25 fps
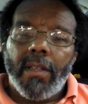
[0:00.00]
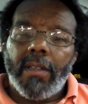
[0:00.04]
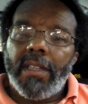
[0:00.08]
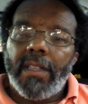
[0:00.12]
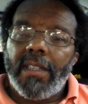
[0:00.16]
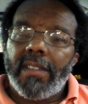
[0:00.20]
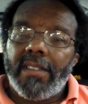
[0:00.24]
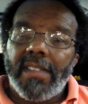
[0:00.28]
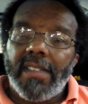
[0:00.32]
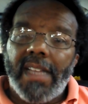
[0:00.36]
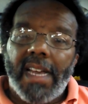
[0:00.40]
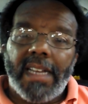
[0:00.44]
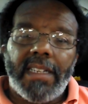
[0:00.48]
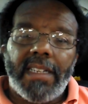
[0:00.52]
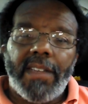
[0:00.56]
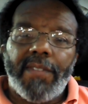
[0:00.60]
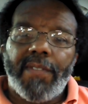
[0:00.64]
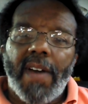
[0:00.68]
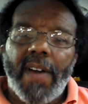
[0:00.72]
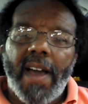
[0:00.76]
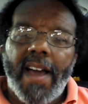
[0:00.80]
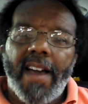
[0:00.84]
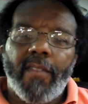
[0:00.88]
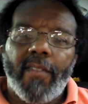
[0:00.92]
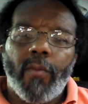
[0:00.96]
This
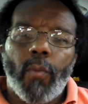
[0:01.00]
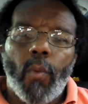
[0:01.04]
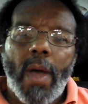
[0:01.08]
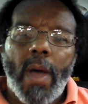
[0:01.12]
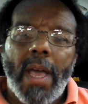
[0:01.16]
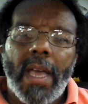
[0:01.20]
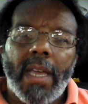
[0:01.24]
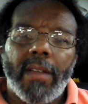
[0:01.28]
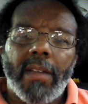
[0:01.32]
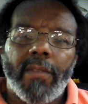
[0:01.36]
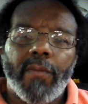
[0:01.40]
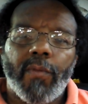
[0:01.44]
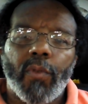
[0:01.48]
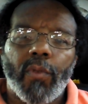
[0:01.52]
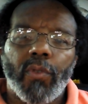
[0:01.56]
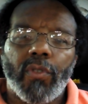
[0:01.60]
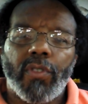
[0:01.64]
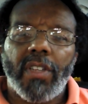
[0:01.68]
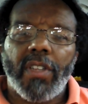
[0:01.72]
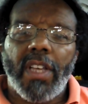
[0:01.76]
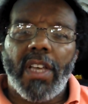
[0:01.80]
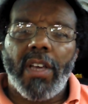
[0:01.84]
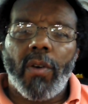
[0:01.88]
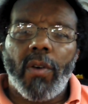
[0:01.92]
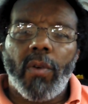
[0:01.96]
95 wagon for
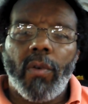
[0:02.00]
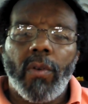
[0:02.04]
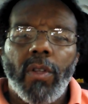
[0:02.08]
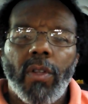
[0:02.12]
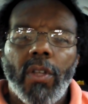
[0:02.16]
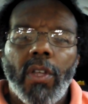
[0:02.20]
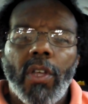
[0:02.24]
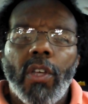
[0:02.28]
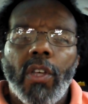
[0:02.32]
sale.